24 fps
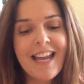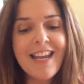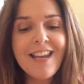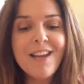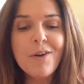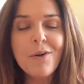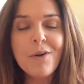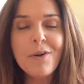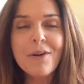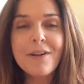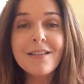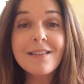
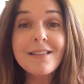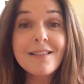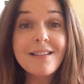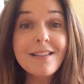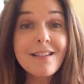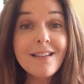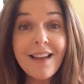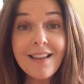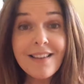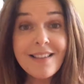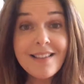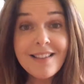acorns
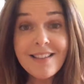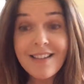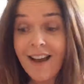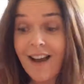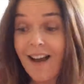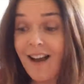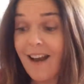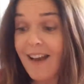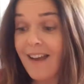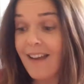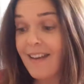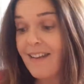and nuts to
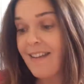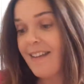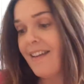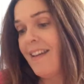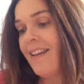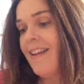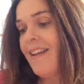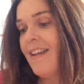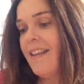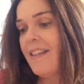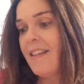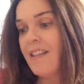hide.
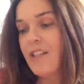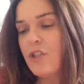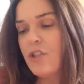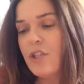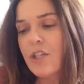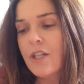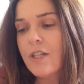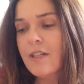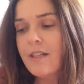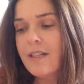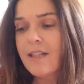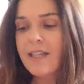The
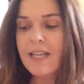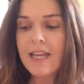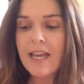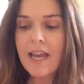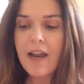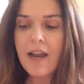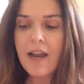chill in the